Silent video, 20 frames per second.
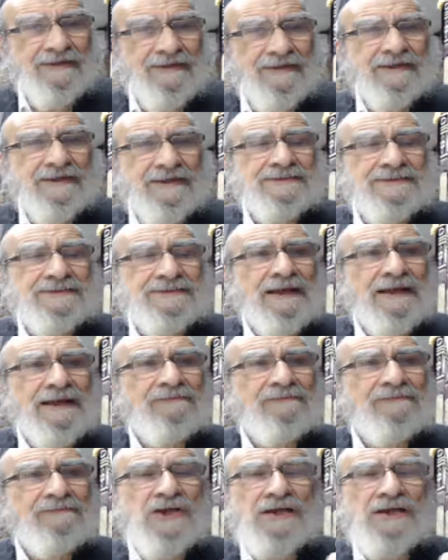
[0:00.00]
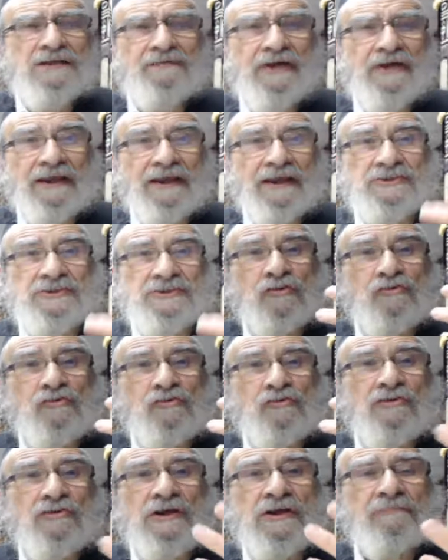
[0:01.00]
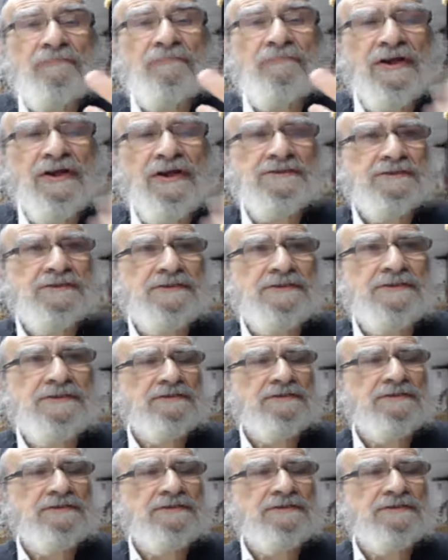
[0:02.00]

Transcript: is self-justifying. It's a real presence.